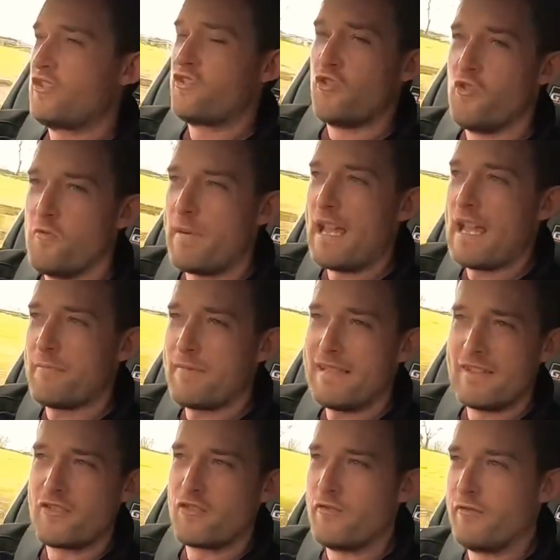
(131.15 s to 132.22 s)
so peppy
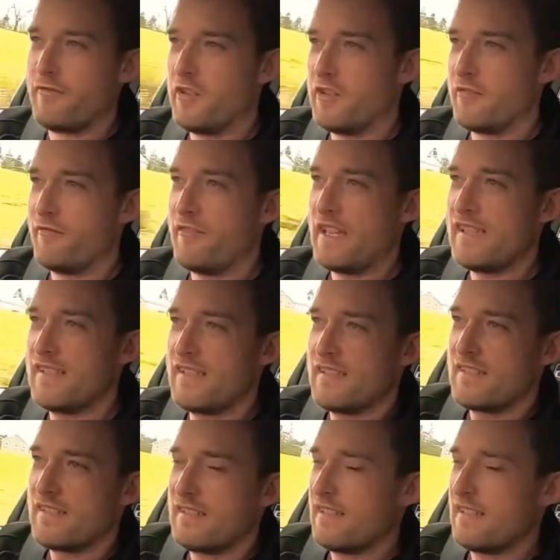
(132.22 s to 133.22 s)
and so full of fizz.